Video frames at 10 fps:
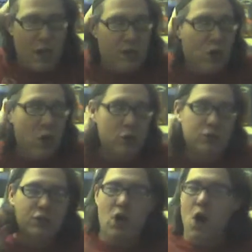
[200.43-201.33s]
an
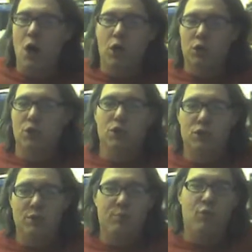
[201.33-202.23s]
$8 cigar, then
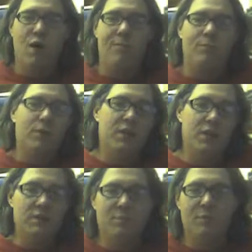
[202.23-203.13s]
there's a problem. But
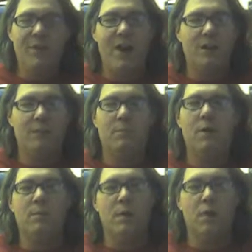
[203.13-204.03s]
he's provided
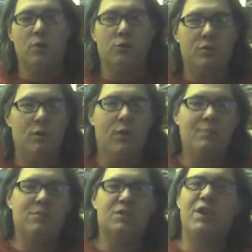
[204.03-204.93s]
many meals, so
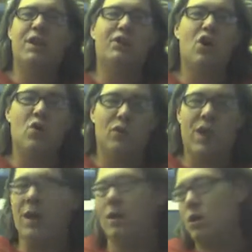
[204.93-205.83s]
I'm just like,
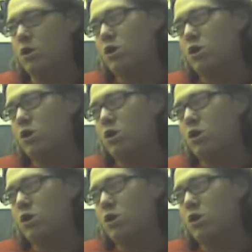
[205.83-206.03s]
okay.